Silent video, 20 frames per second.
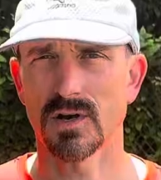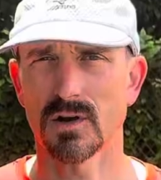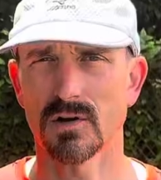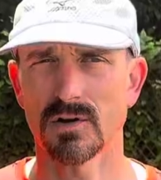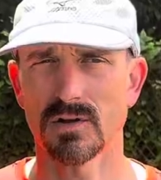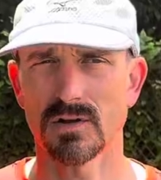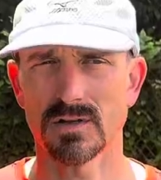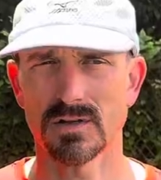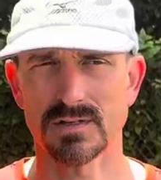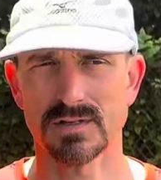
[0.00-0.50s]

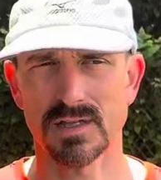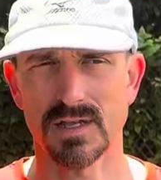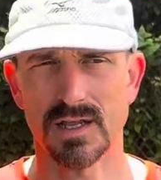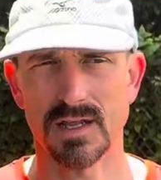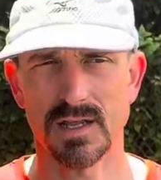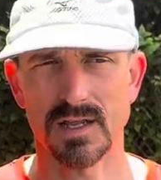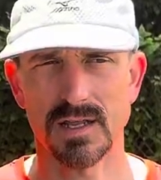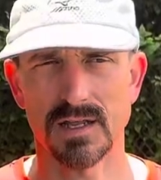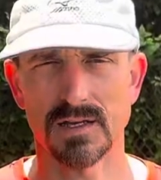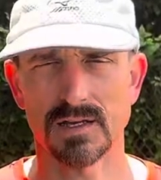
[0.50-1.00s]
areas,
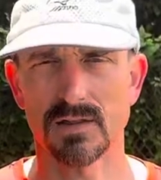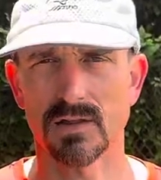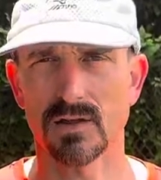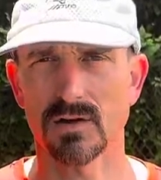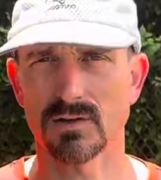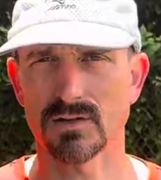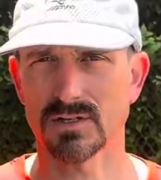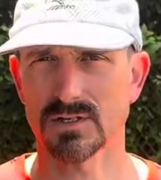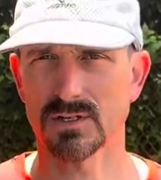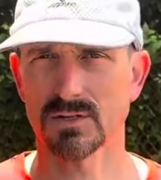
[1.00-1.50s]
and
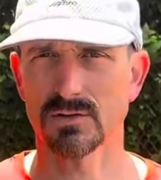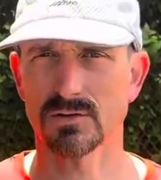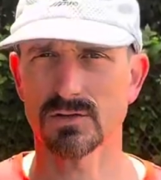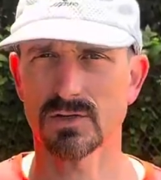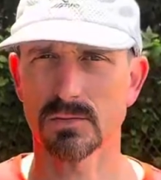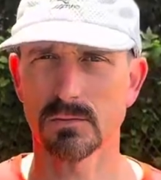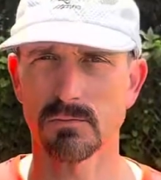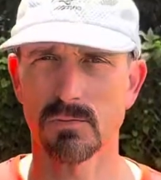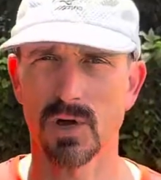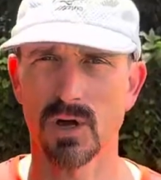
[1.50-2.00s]
there's still
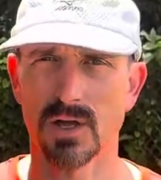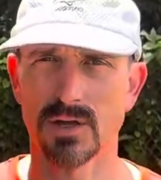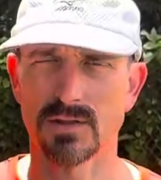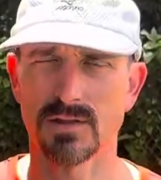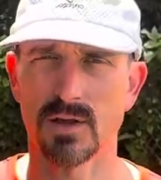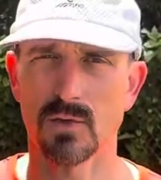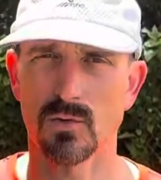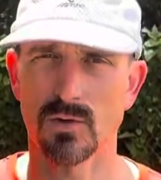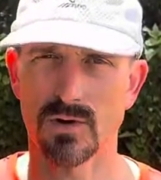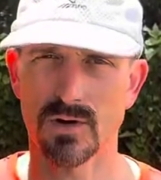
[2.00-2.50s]
some
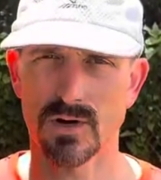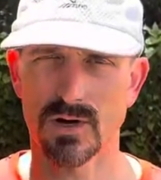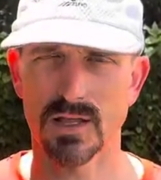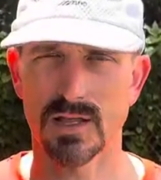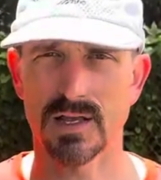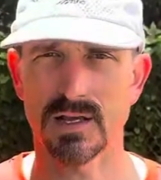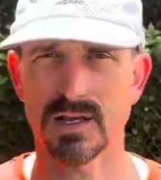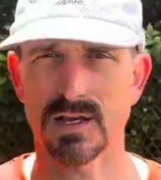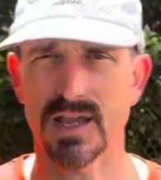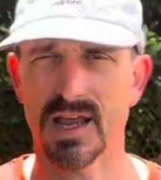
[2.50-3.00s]
mud that we're
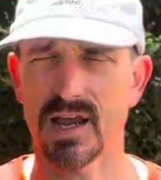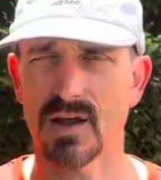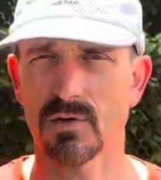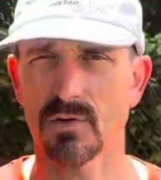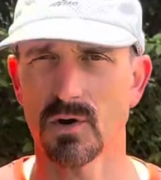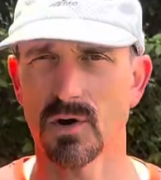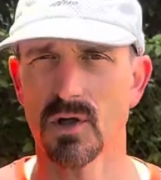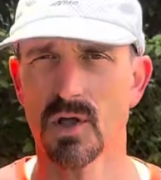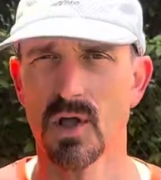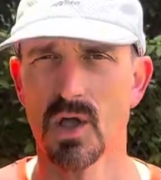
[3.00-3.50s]
going to
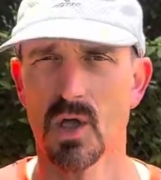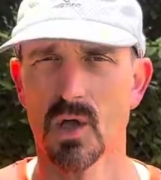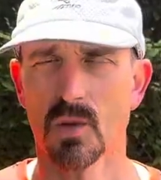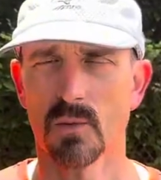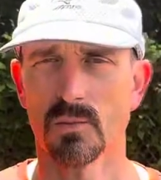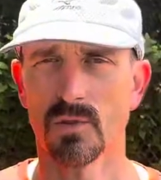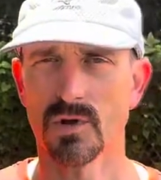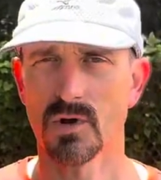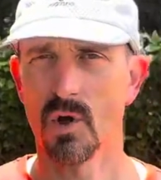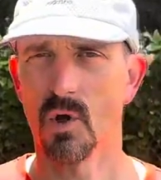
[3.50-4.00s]
encounter.
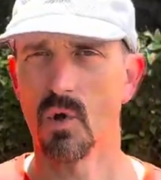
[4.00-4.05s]
But